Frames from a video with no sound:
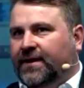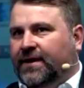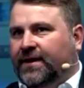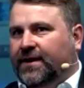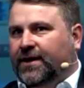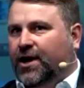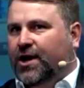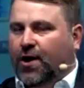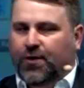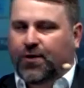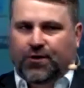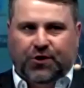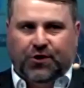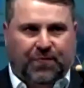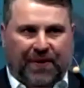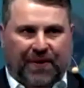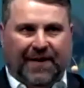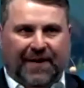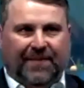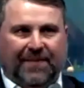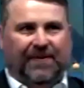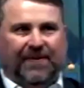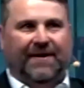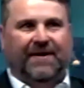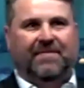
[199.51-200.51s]
coach
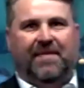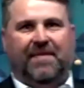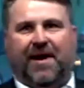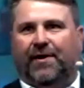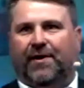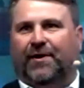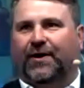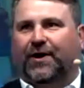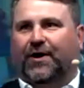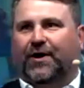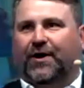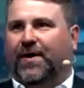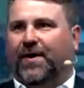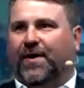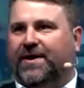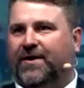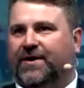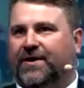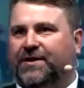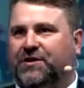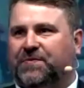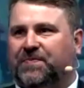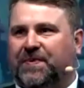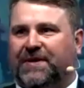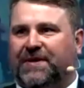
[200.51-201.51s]
people in America, when I
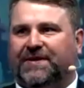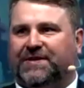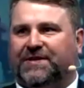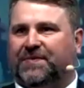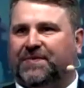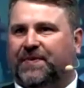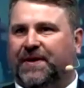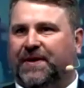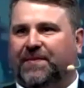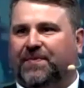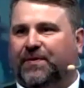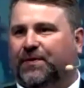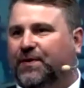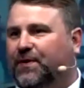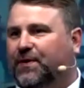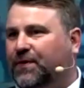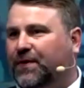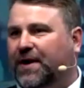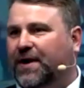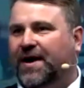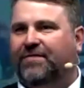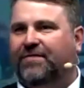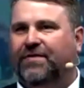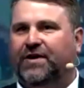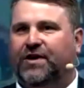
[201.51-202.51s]
speak to people all
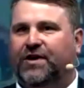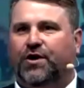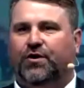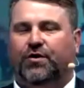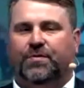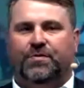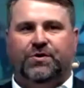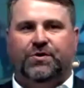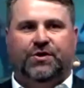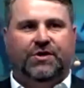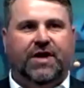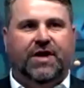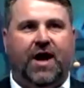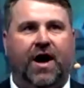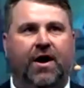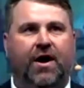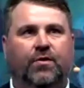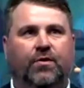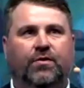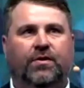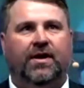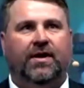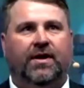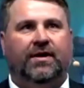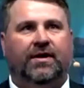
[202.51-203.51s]
over Europe, do you know
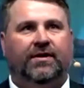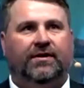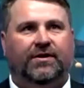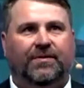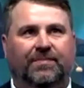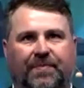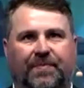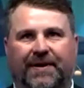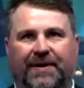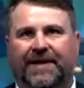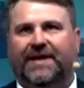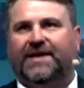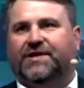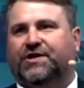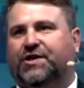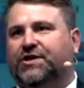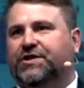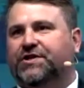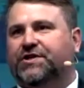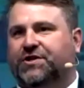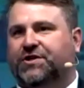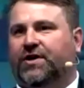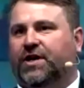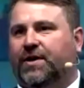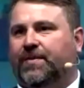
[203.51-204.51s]
the biggest
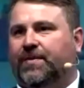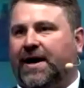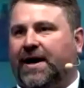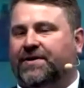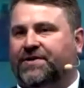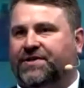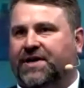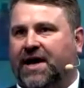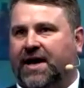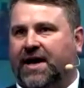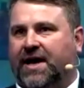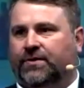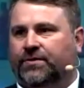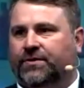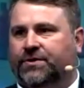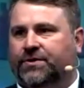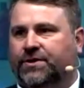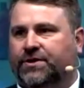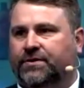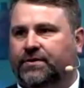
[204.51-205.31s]
concern about sales